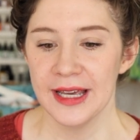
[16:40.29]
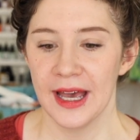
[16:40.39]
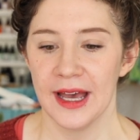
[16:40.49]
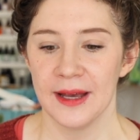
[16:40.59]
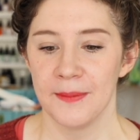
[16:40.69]

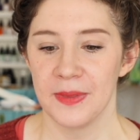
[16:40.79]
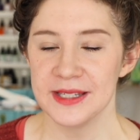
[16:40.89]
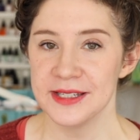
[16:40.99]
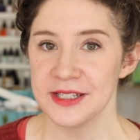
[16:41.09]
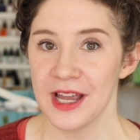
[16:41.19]
Um,
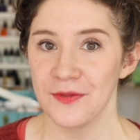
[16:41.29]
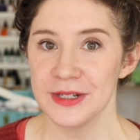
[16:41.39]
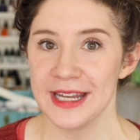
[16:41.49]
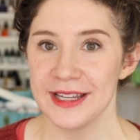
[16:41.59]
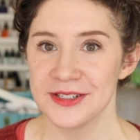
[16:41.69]
this is a tough
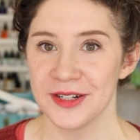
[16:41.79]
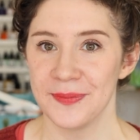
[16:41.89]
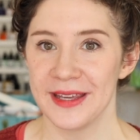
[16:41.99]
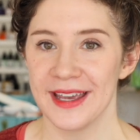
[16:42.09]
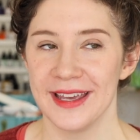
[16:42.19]
one to answer
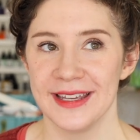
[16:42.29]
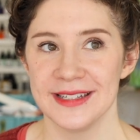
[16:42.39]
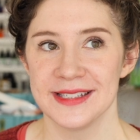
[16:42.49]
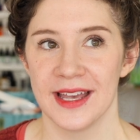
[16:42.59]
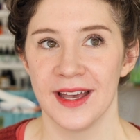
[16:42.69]

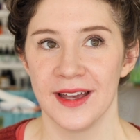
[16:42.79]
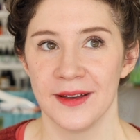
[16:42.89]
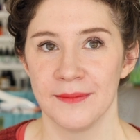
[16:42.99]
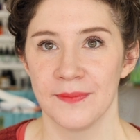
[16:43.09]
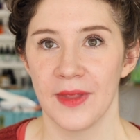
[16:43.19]
because
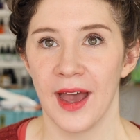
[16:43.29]
um,